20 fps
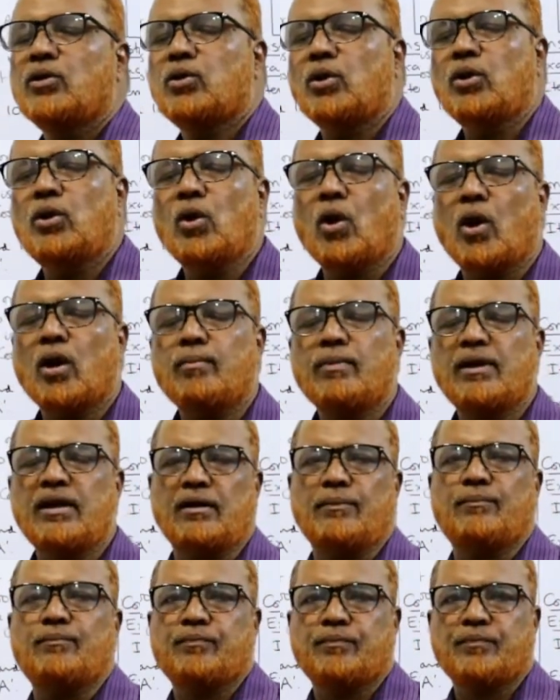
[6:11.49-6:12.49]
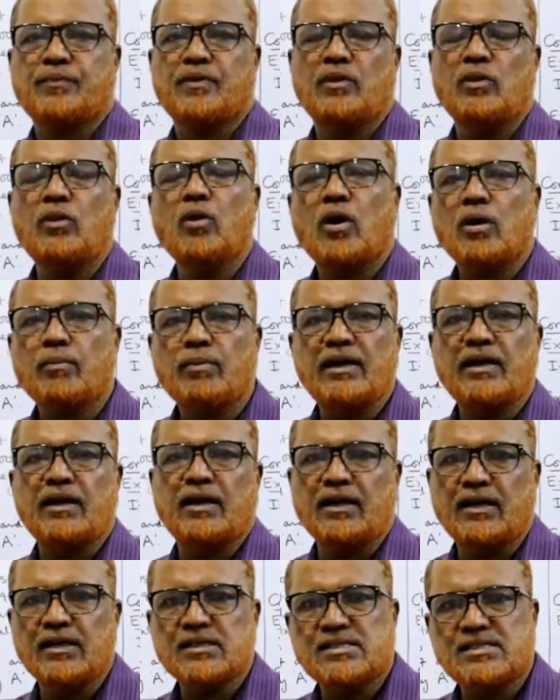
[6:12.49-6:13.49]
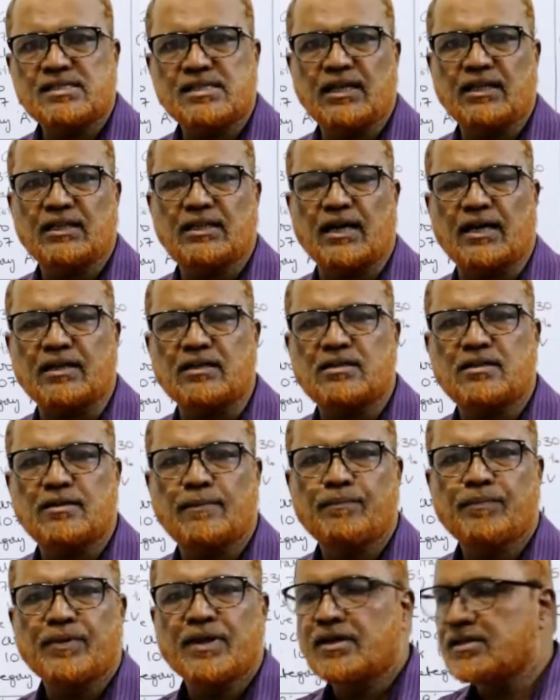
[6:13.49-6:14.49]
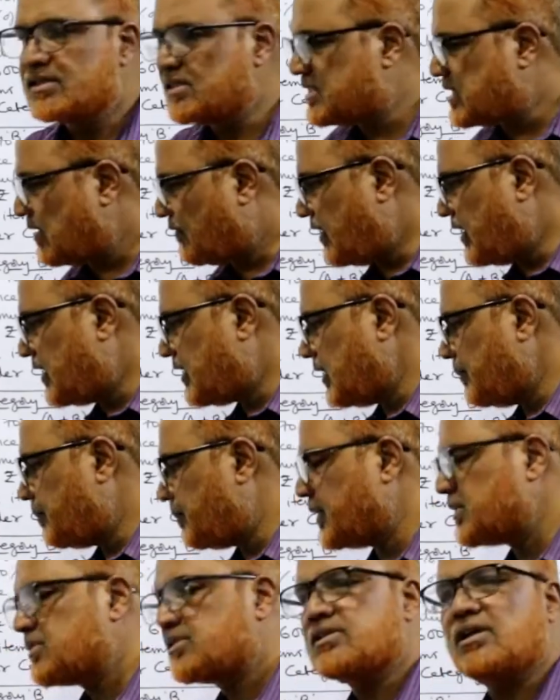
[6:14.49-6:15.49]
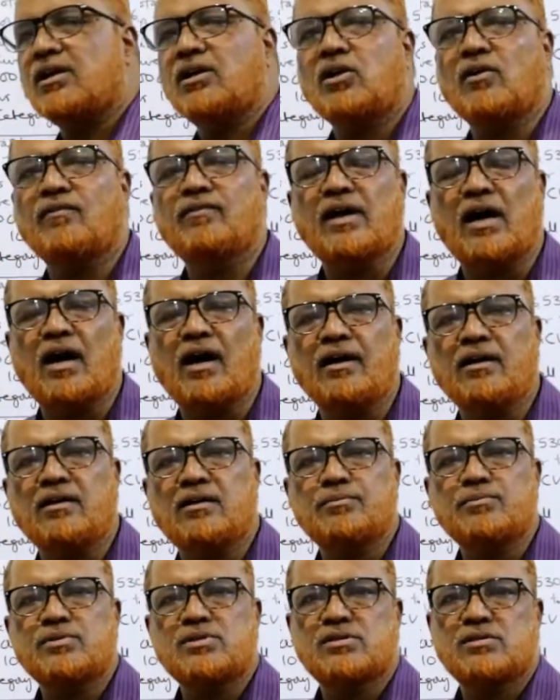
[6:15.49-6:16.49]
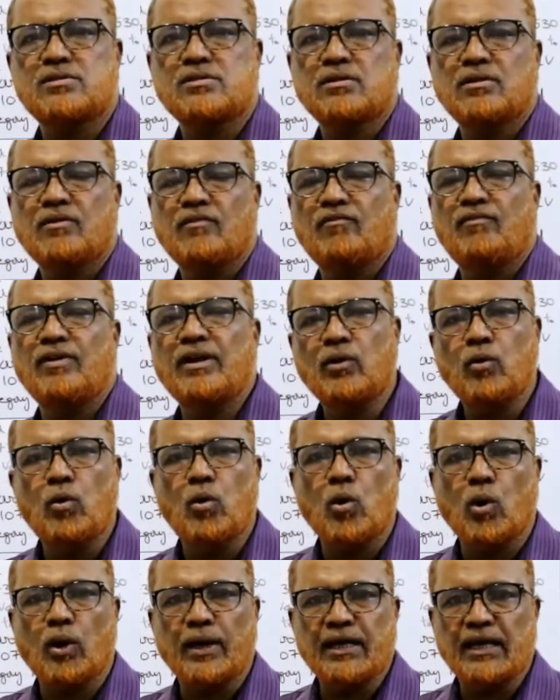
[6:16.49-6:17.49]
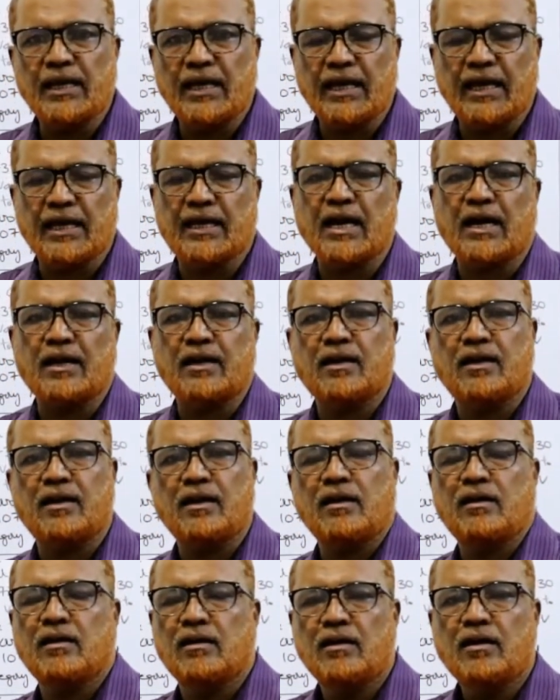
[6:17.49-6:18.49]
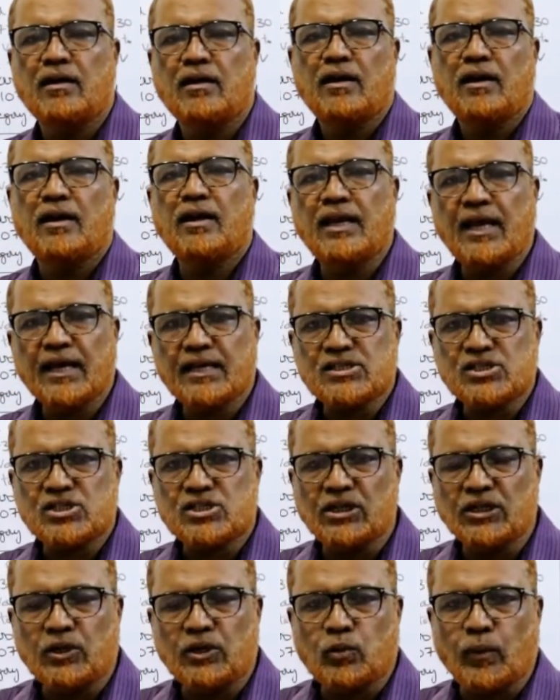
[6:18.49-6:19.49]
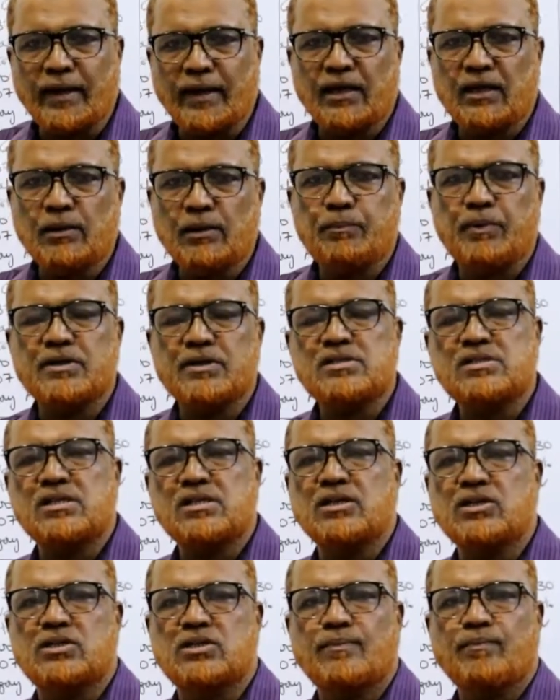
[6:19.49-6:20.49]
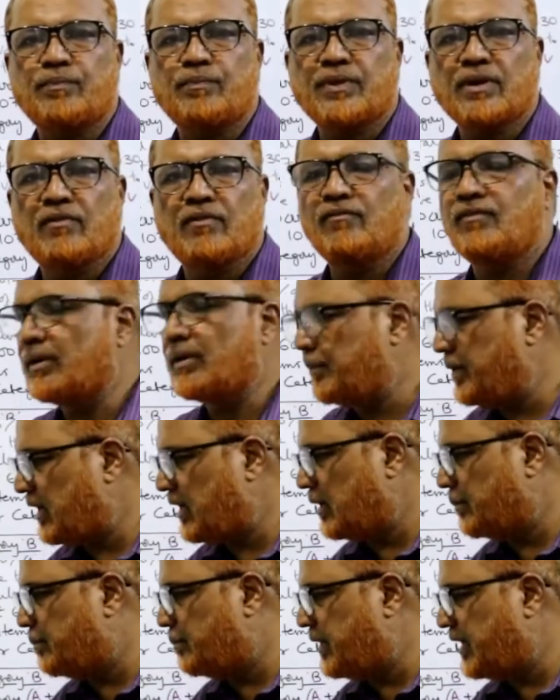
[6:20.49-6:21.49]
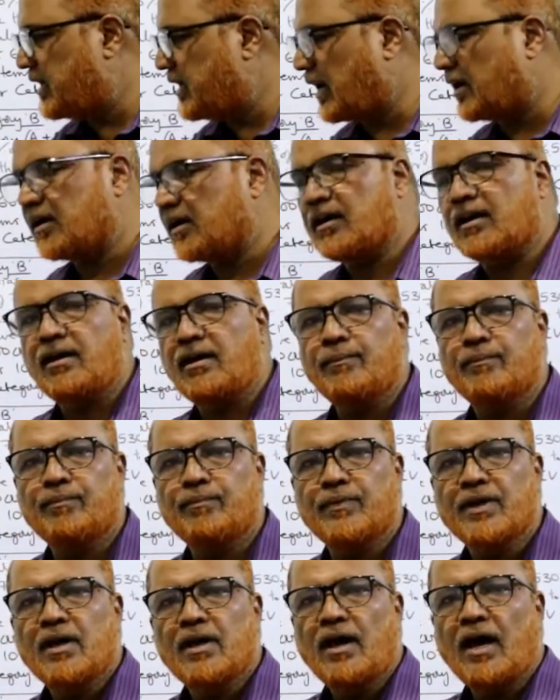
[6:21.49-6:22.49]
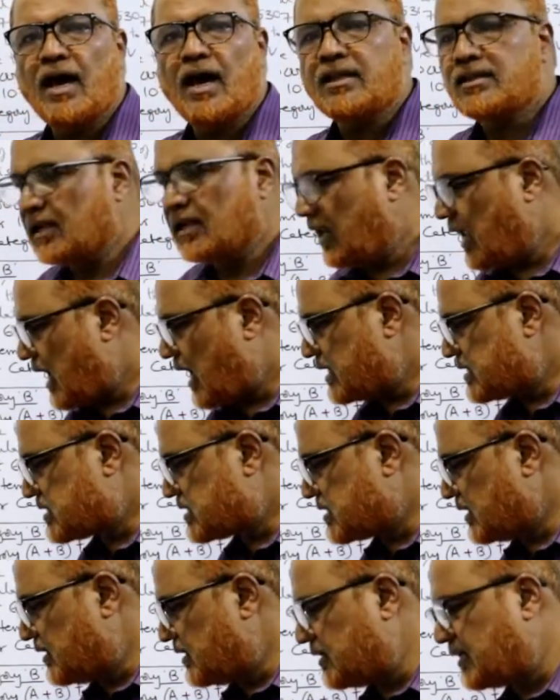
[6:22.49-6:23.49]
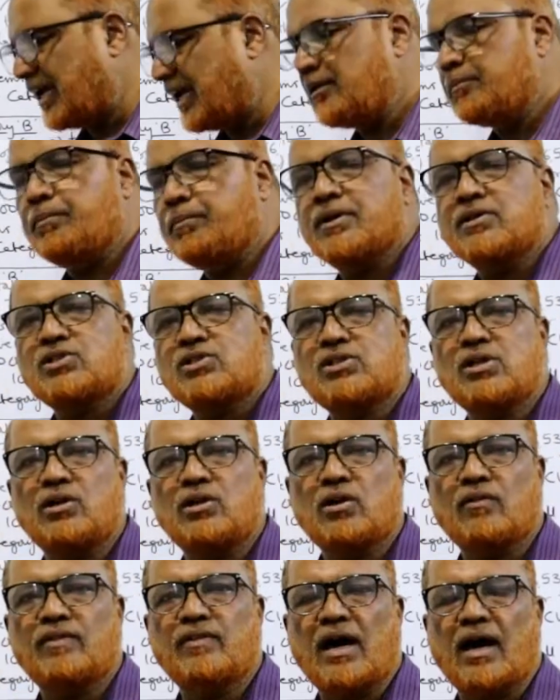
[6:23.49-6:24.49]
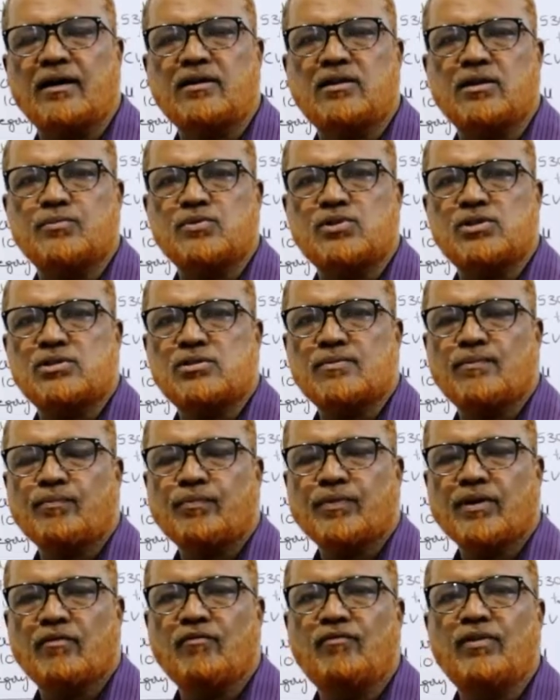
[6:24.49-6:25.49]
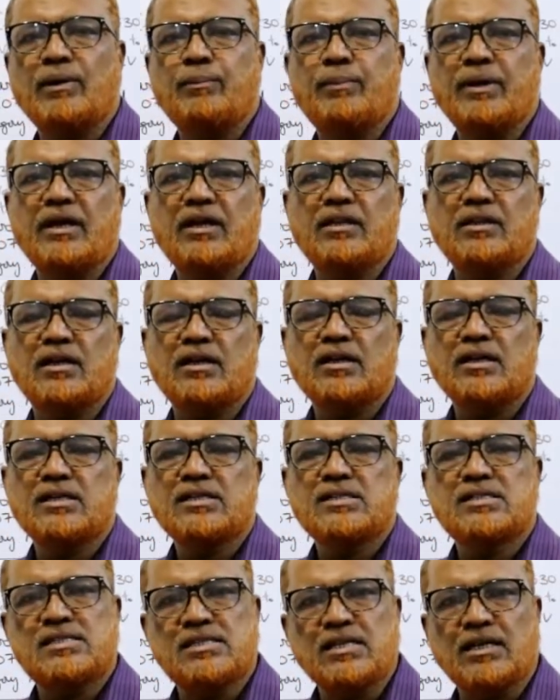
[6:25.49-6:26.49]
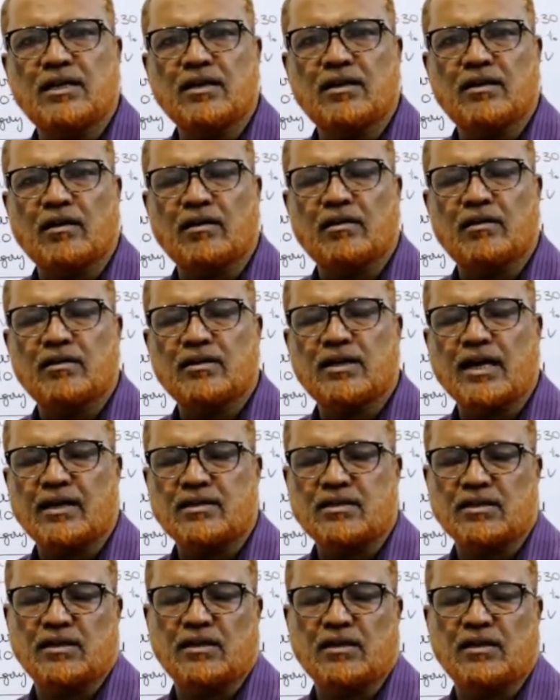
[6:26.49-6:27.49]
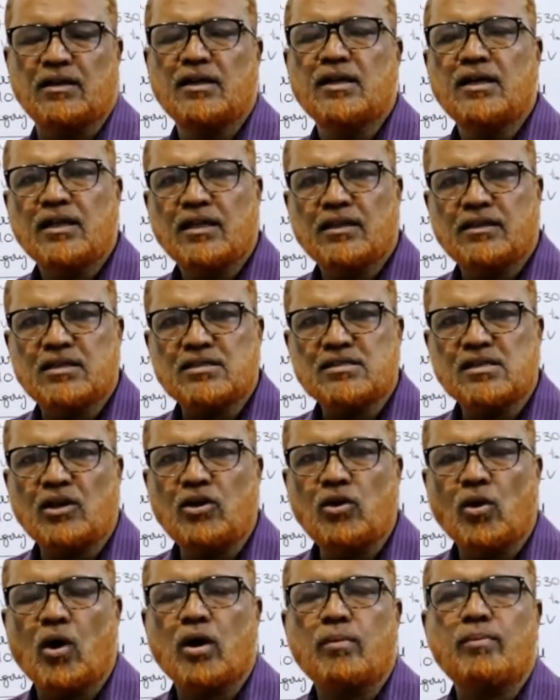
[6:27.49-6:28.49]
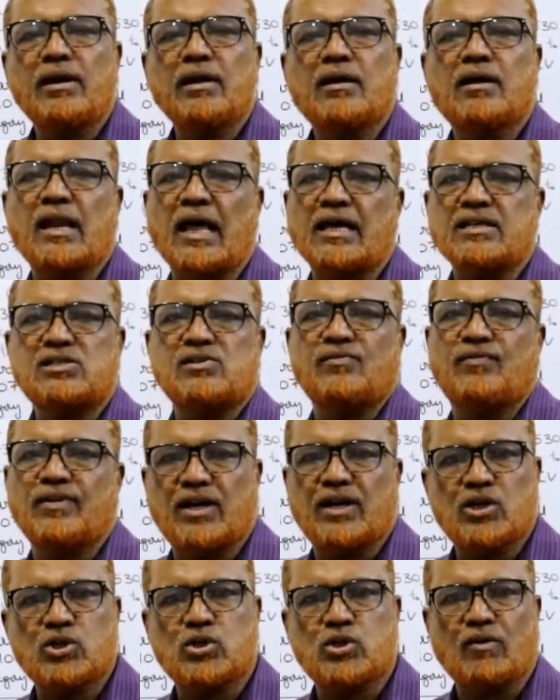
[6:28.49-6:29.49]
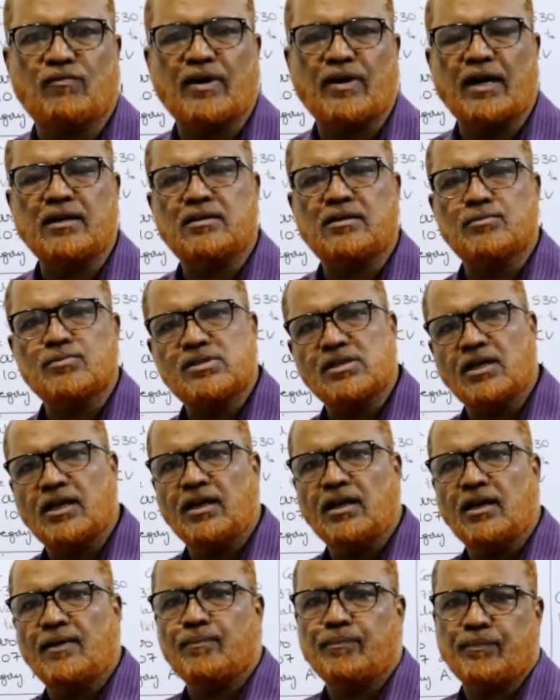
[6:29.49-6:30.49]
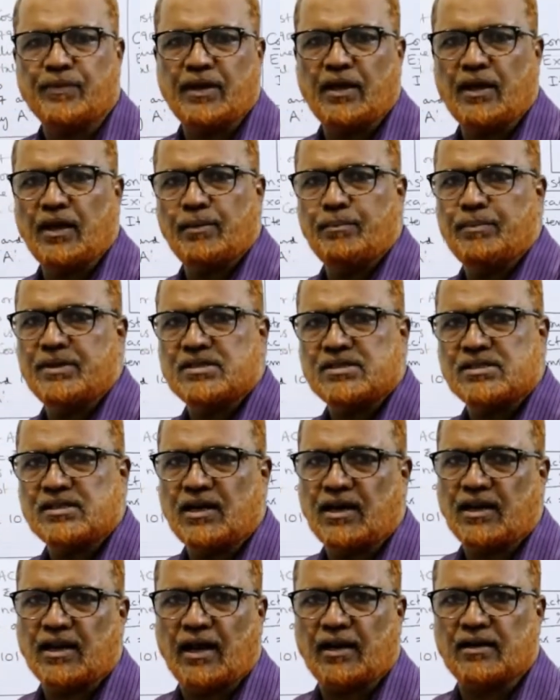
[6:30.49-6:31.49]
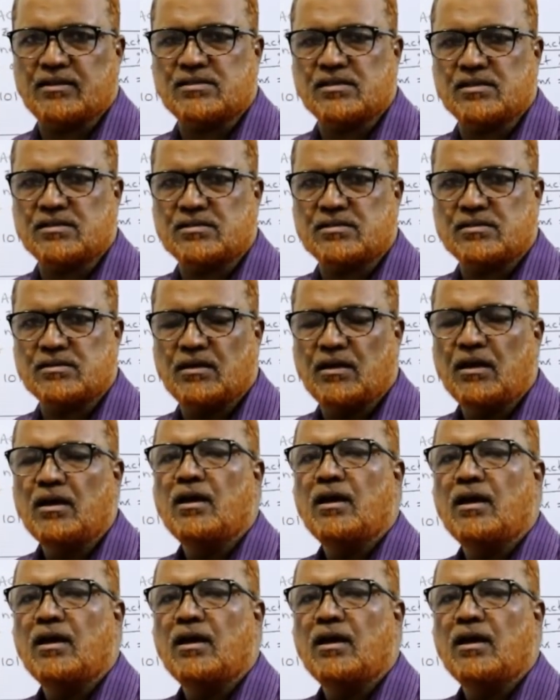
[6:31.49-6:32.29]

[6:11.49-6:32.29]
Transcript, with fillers: So normally Normally it is seen that 70% of the items will go in A category, next 20% will be in B category and the last 10% of the items will be in the C category. This is the normal classification of items in ABC analysis.